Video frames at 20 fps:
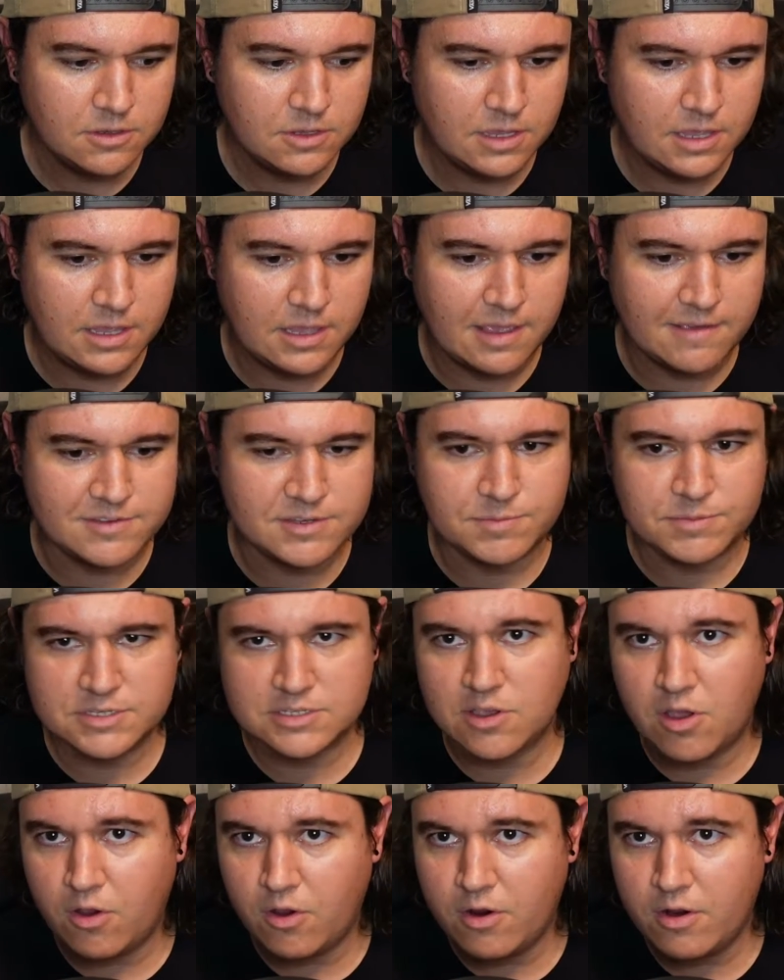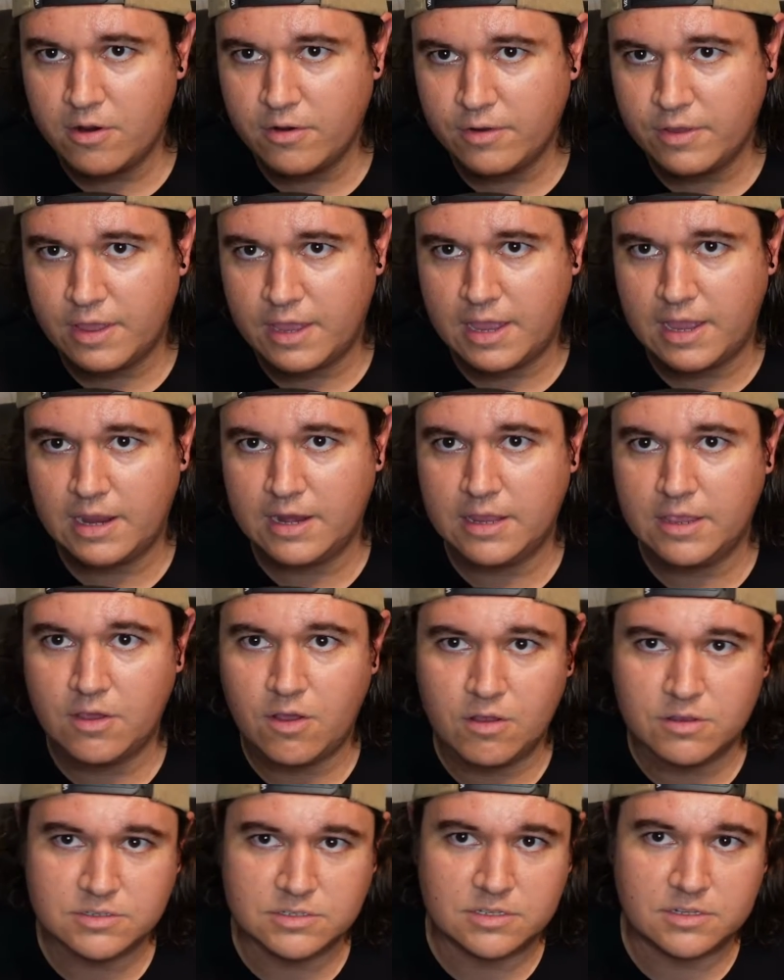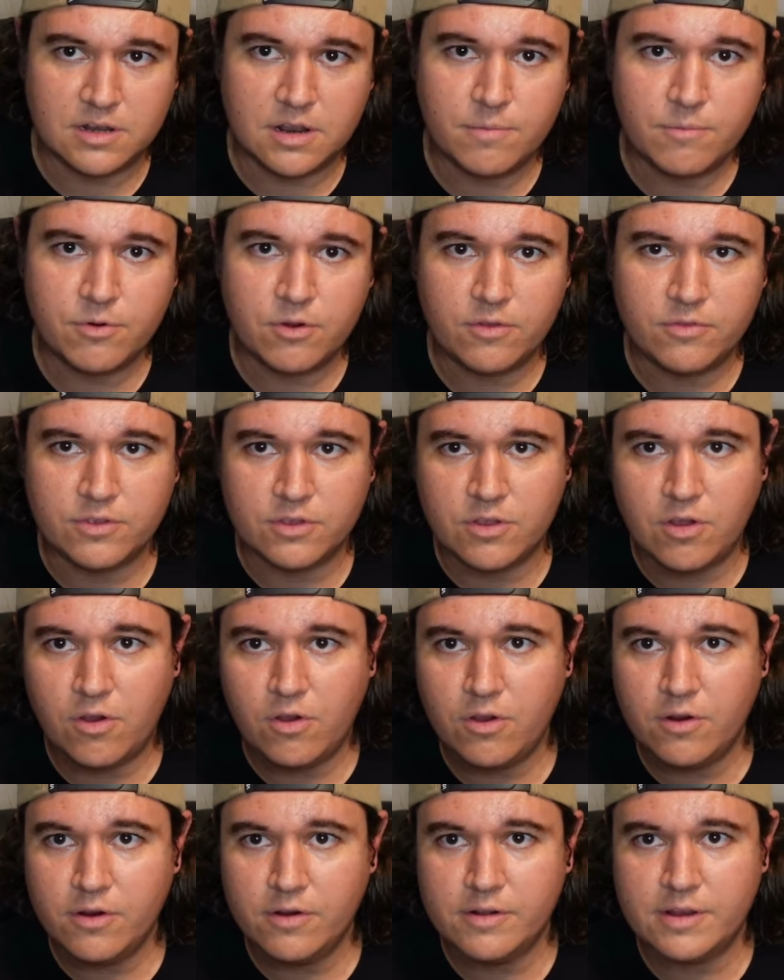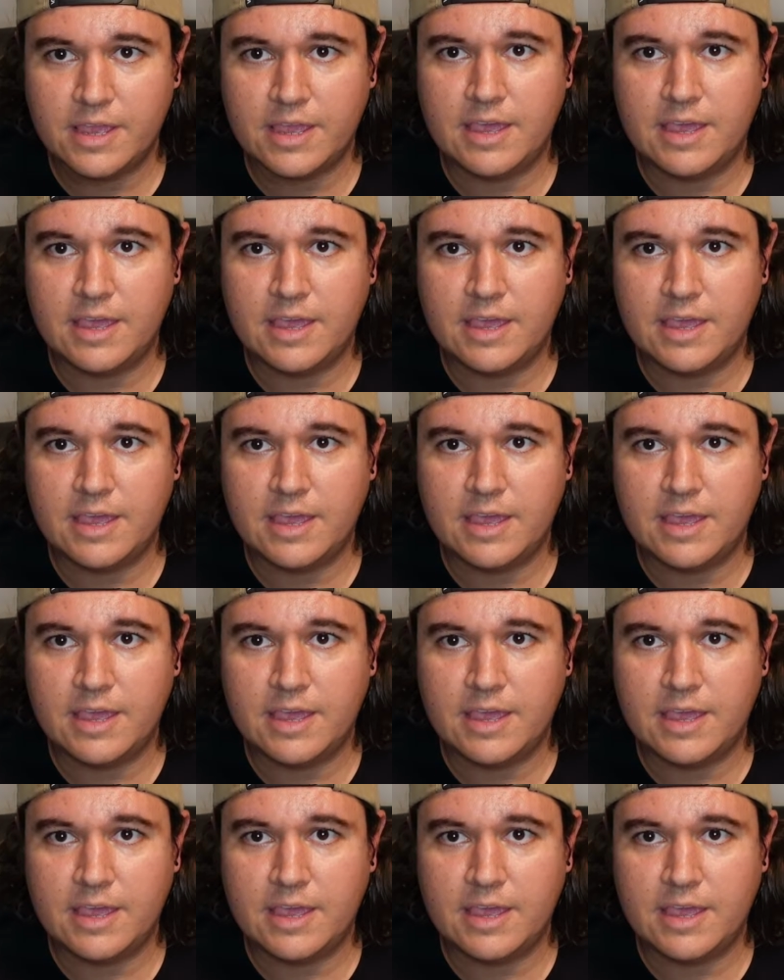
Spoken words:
he gives him his card, and he calls the number on the card,